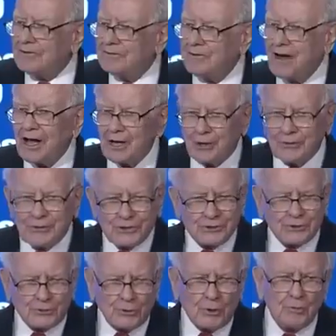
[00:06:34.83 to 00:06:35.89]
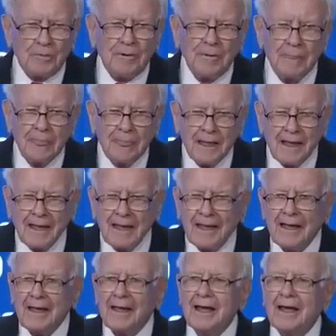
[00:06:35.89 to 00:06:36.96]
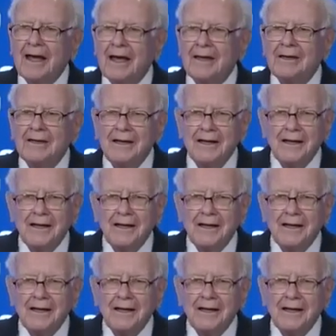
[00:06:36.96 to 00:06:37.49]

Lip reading: followed this group, and